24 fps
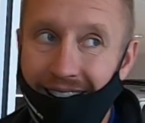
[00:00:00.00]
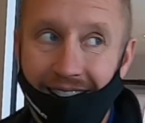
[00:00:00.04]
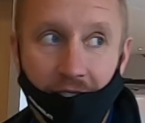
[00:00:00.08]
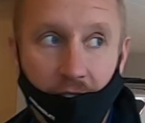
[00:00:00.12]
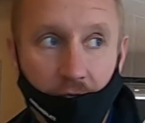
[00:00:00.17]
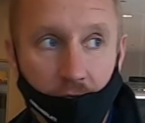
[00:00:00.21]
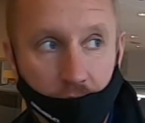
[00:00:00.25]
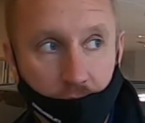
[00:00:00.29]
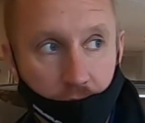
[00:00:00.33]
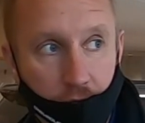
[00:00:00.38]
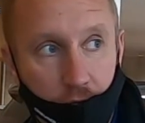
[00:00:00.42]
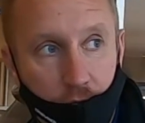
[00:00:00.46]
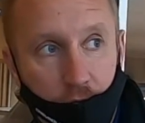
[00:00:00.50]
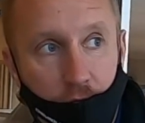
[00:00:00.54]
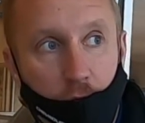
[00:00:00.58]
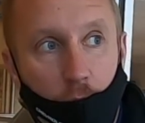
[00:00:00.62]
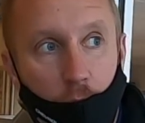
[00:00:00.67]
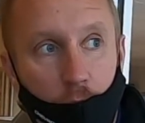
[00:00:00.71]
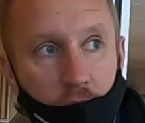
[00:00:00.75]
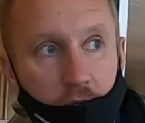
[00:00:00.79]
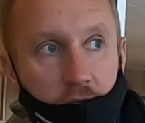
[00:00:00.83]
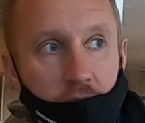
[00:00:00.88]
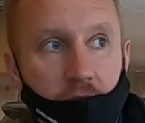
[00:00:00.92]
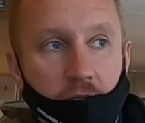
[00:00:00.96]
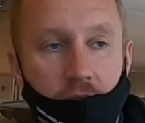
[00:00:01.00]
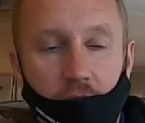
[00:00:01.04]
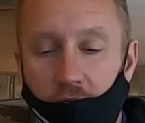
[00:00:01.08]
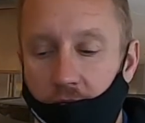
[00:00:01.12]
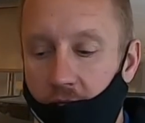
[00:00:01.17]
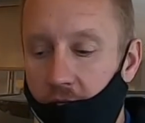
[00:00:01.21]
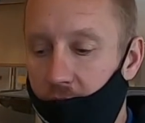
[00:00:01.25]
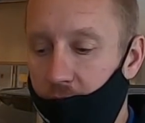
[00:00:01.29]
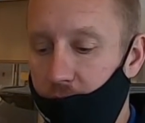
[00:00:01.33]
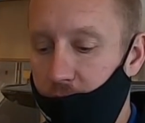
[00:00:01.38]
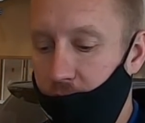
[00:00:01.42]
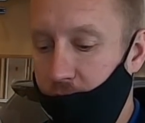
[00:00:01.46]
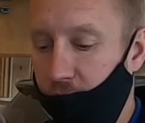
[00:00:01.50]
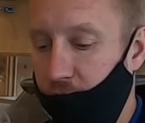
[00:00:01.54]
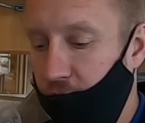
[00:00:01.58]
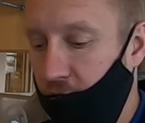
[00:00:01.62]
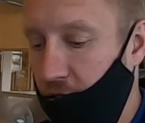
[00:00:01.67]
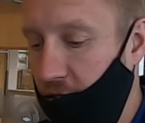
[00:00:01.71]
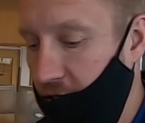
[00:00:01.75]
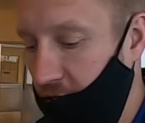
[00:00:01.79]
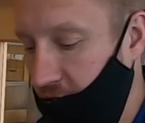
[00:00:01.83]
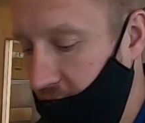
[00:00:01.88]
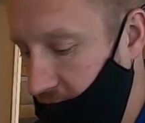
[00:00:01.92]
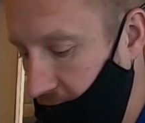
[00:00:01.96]
$847
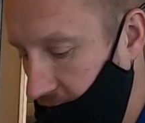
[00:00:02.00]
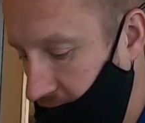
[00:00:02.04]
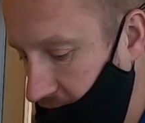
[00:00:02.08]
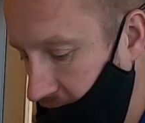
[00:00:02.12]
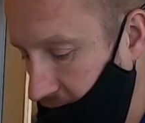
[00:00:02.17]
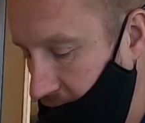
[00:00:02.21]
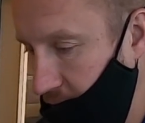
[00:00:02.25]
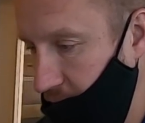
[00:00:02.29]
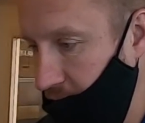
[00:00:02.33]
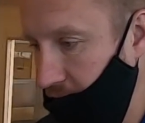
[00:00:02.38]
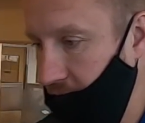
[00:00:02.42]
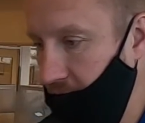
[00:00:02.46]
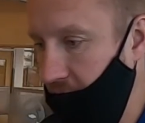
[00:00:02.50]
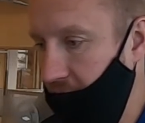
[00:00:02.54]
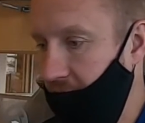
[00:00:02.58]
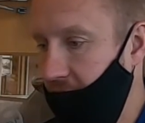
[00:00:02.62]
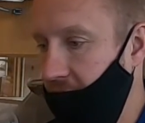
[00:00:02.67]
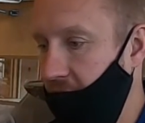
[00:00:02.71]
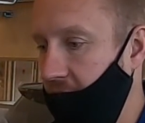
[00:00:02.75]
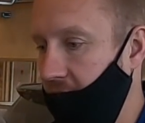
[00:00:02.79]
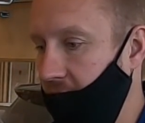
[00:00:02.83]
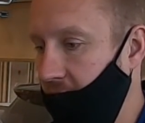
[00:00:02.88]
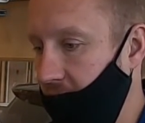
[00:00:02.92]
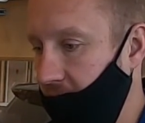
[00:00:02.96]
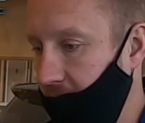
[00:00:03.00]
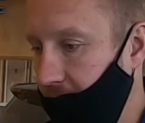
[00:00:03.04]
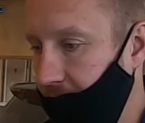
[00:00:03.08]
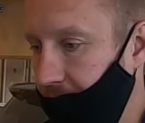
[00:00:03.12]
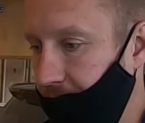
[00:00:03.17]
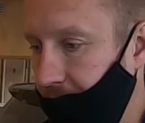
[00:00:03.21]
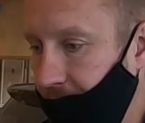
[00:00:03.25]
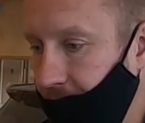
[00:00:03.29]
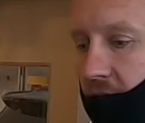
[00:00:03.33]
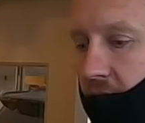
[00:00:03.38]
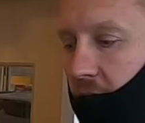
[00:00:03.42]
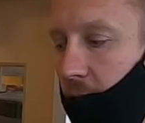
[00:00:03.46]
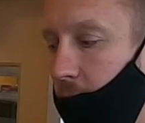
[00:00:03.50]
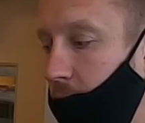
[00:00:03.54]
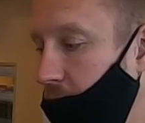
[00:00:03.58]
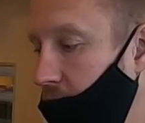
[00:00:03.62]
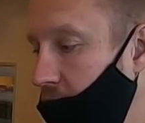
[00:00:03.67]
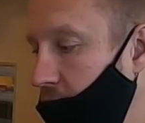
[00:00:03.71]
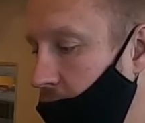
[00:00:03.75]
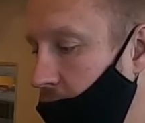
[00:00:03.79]
further than you already did. Can we